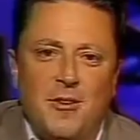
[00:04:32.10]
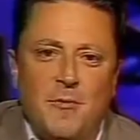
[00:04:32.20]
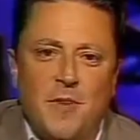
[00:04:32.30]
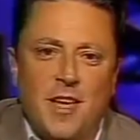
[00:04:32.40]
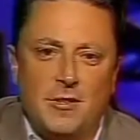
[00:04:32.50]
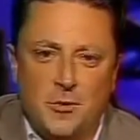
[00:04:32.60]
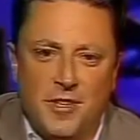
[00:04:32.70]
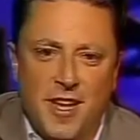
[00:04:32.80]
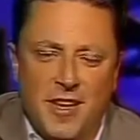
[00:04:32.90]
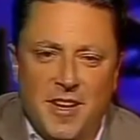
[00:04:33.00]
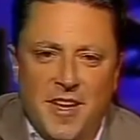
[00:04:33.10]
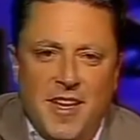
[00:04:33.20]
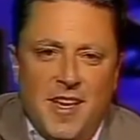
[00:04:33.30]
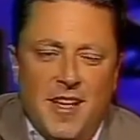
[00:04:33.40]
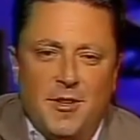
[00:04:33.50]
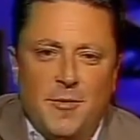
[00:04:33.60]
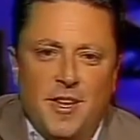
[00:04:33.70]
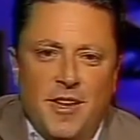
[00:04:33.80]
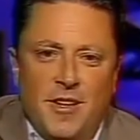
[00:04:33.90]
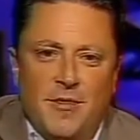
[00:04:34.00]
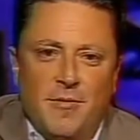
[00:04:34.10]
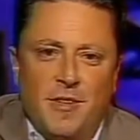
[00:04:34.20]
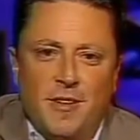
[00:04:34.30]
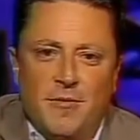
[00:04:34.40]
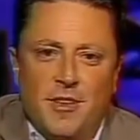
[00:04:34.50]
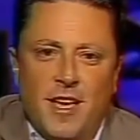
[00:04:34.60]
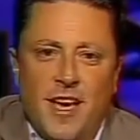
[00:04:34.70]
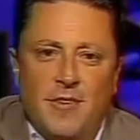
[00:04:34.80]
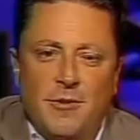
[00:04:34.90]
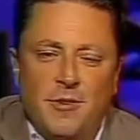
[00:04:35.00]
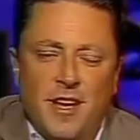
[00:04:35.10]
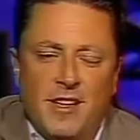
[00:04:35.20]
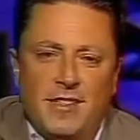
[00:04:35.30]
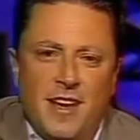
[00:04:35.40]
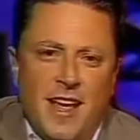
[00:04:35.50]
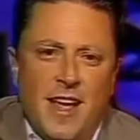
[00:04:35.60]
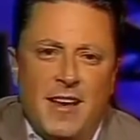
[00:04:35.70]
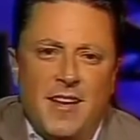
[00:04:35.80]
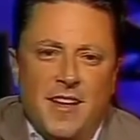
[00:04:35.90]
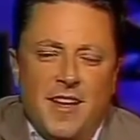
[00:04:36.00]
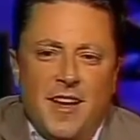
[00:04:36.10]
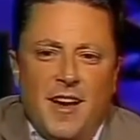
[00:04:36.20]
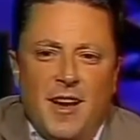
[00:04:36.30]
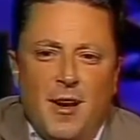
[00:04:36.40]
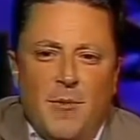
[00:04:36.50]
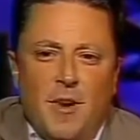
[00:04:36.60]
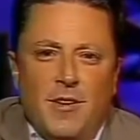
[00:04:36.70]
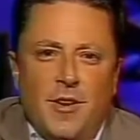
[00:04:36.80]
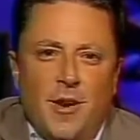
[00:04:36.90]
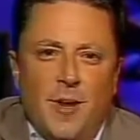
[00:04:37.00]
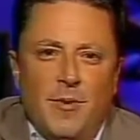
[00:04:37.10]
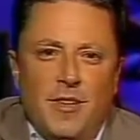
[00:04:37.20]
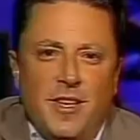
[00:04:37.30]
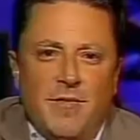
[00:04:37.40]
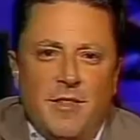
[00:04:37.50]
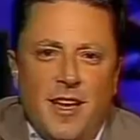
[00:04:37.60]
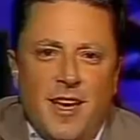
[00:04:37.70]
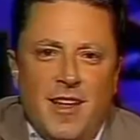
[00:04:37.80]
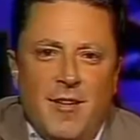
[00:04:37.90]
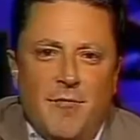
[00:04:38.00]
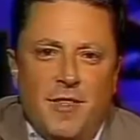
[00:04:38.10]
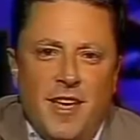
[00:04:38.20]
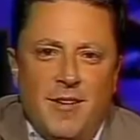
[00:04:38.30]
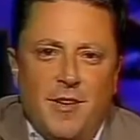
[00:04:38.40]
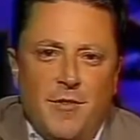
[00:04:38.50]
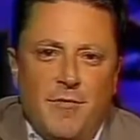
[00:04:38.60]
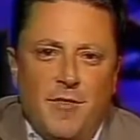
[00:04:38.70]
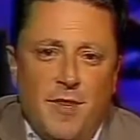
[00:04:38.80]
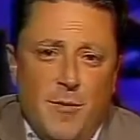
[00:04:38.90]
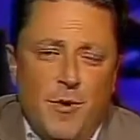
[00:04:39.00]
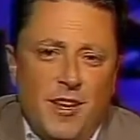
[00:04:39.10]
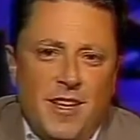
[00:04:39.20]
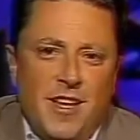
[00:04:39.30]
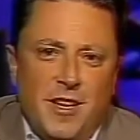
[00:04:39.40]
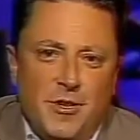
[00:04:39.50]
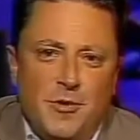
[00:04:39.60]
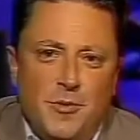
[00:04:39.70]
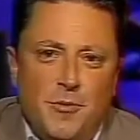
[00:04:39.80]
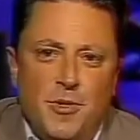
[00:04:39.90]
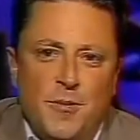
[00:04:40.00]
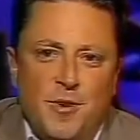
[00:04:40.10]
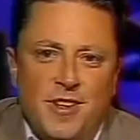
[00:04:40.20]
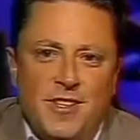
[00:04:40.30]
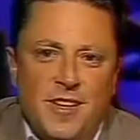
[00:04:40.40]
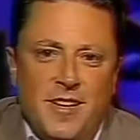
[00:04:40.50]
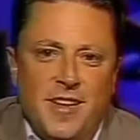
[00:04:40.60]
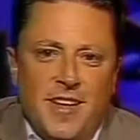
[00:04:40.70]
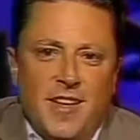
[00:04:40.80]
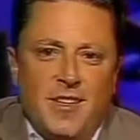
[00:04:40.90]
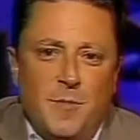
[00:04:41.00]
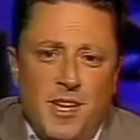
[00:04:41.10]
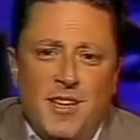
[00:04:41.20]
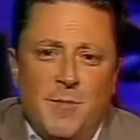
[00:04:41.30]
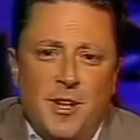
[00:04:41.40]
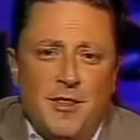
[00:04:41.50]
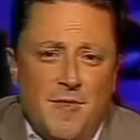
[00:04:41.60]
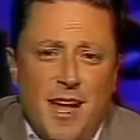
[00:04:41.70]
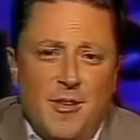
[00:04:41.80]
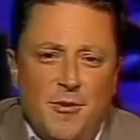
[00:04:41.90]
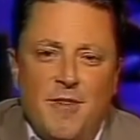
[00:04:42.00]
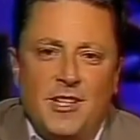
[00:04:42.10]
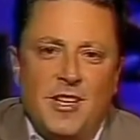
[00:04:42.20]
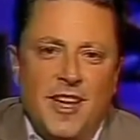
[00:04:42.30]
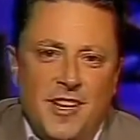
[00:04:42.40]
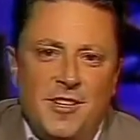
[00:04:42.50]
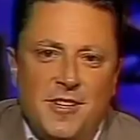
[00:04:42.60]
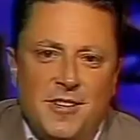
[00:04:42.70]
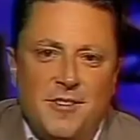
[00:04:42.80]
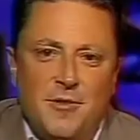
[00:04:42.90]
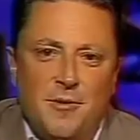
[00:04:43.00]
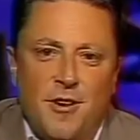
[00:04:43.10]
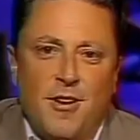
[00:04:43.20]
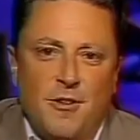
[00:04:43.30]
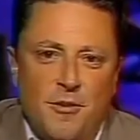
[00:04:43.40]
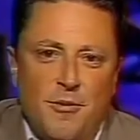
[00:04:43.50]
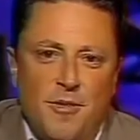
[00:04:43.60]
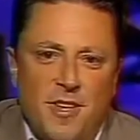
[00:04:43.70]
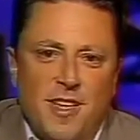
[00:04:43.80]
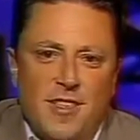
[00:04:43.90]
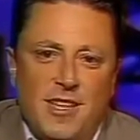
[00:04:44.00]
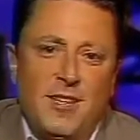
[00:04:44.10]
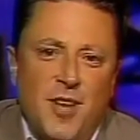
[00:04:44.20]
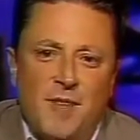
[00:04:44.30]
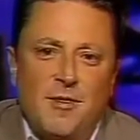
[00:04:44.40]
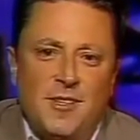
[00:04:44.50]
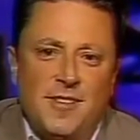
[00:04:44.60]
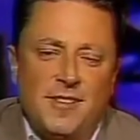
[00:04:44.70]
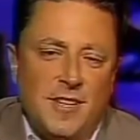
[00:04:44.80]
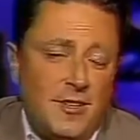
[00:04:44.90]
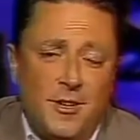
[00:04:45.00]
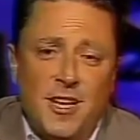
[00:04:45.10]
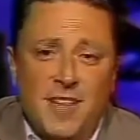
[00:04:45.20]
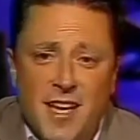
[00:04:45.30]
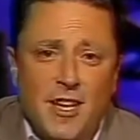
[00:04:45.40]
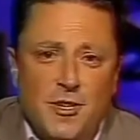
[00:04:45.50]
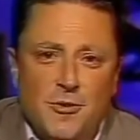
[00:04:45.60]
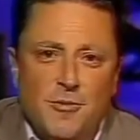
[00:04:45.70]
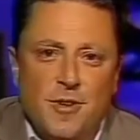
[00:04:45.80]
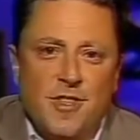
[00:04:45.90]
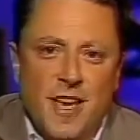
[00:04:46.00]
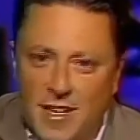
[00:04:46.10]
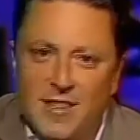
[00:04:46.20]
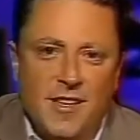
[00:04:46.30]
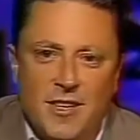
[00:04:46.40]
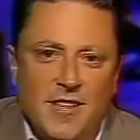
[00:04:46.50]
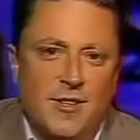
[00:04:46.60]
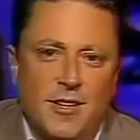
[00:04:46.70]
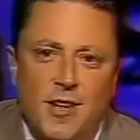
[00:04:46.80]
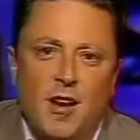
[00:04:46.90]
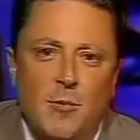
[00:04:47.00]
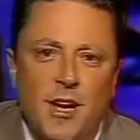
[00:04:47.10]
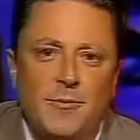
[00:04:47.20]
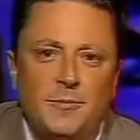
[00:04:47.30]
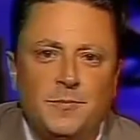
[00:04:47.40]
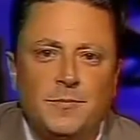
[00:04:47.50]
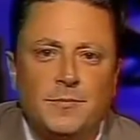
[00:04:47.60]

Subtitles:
as you said, at the beginning of the newscast. And, I believe that if people can take issue with the president speaking about the value of education to our youth, then it's obvious that they're going to take issue with anything that he's going to talk about.